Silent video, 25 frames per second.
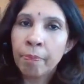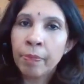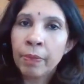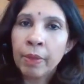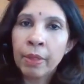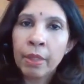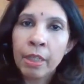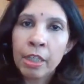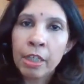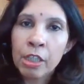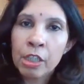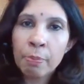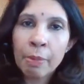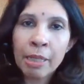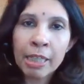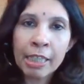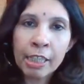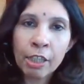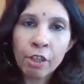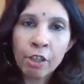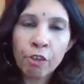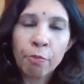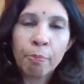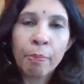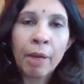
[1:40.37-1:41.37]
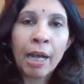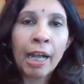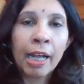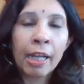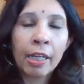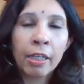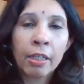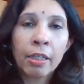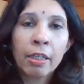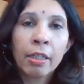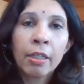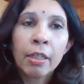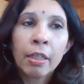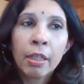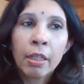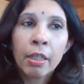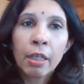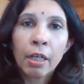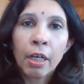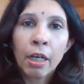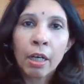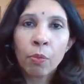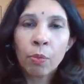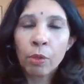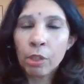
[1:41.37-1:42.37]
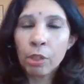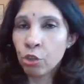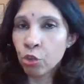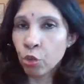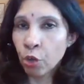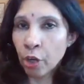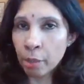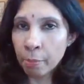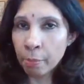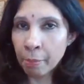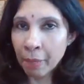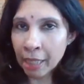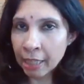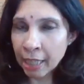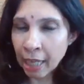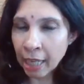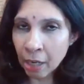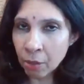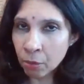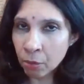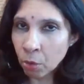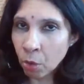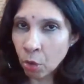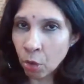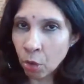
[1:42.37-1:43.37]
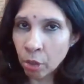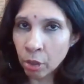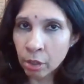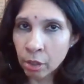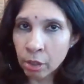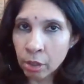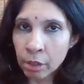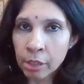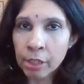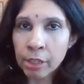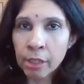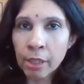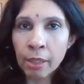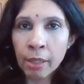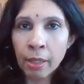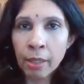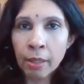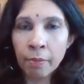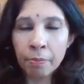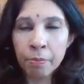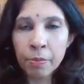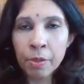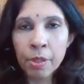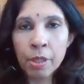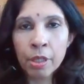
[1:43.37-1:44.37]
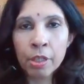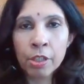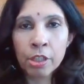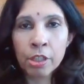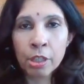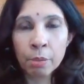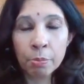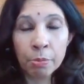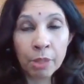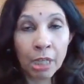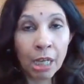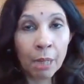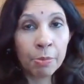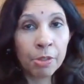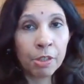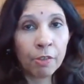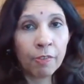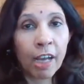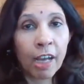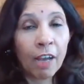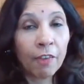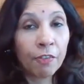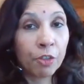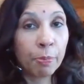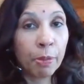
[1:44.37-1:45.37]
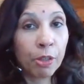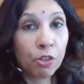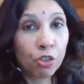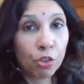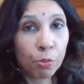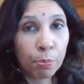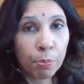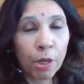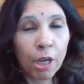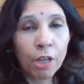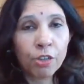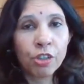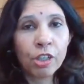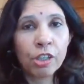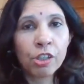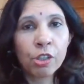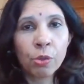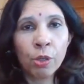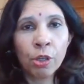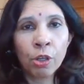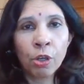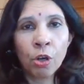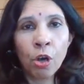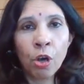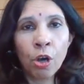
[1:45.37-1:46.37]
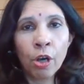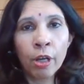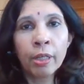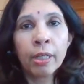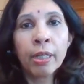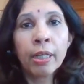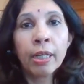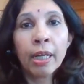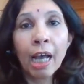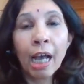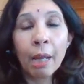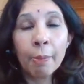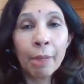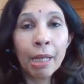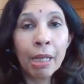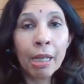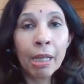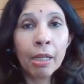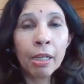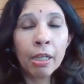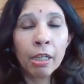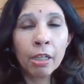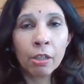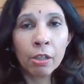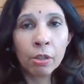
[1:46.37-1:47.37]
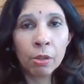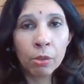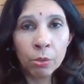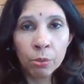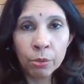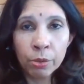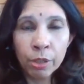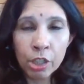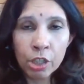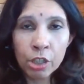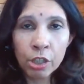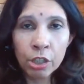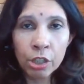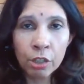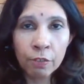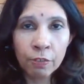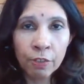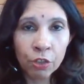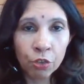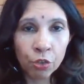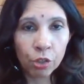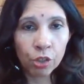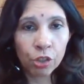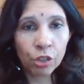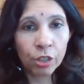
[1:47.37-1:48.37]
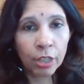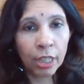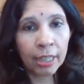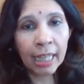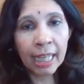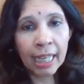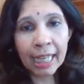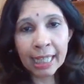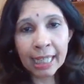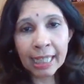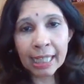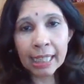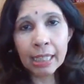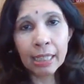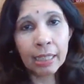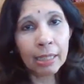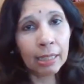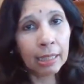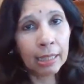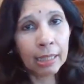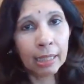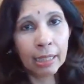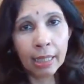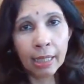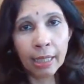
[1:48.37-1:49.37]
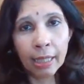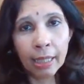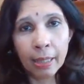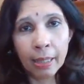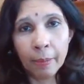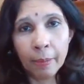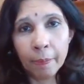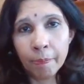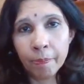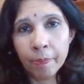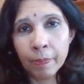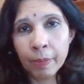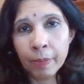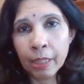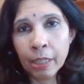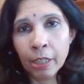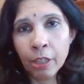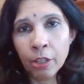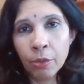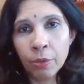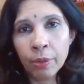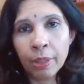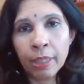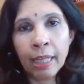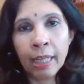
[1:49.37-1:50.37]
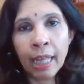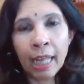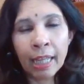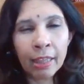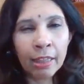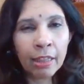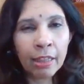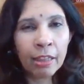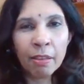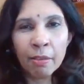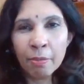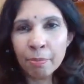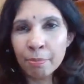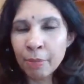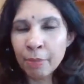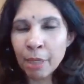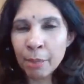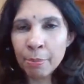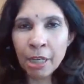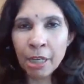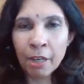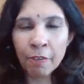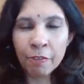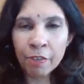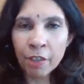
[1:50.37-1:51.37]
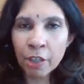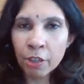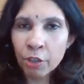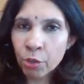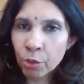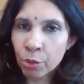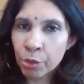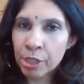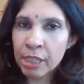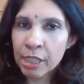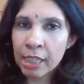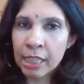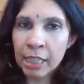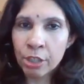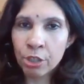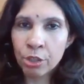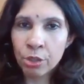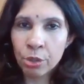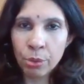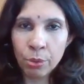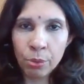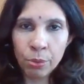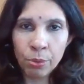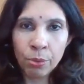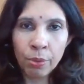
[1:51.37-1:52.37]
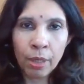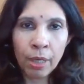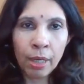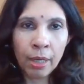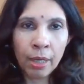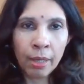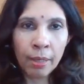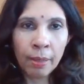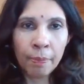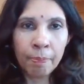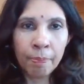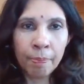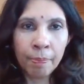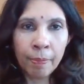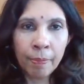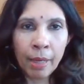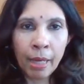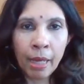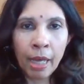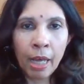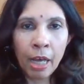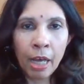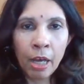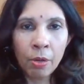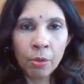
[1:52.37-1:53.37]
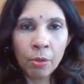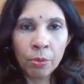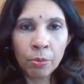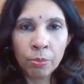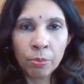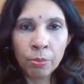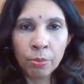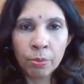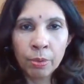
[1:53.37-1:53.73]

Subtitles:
This mentee of mine will join my town halls. Sometimes if I have special projects going on, I may include this individual so that they can, you know, get maybe a front row seat to how